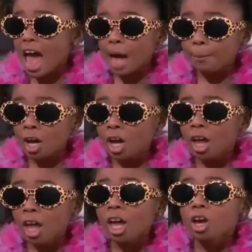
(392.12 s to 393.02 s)
Emma,
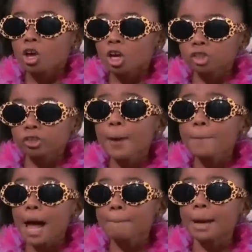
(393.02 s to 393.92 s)
could you
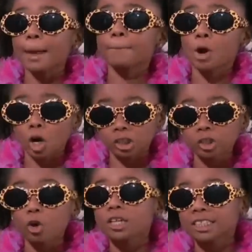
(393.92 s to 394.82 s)
remind my
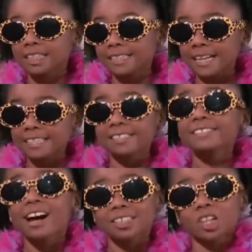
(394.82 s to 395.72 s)
personal assistant
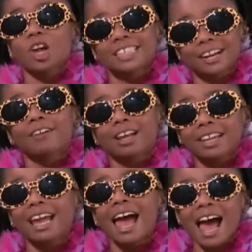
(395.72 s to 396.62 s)
not to look
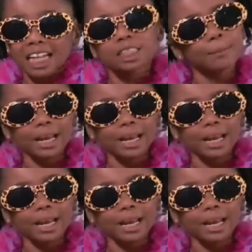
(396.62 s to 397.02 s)
directly at